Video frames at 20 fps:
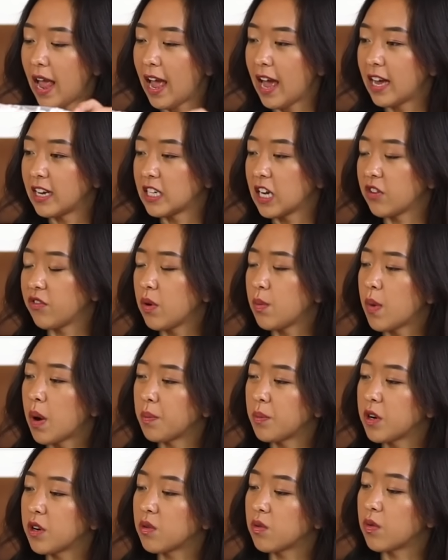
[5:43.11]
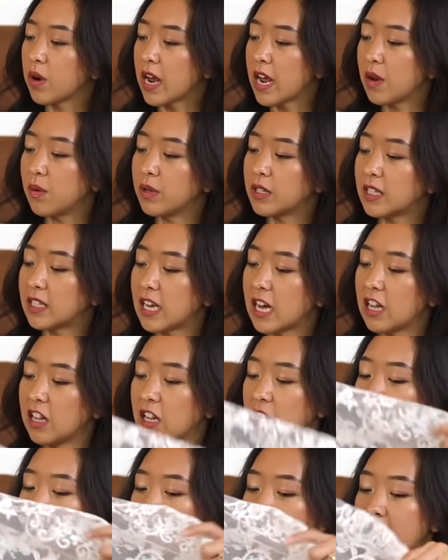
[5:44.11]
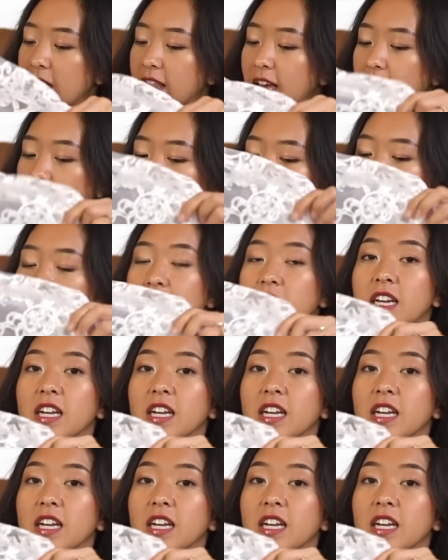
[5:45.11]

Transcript: and I remember Ray was telling me that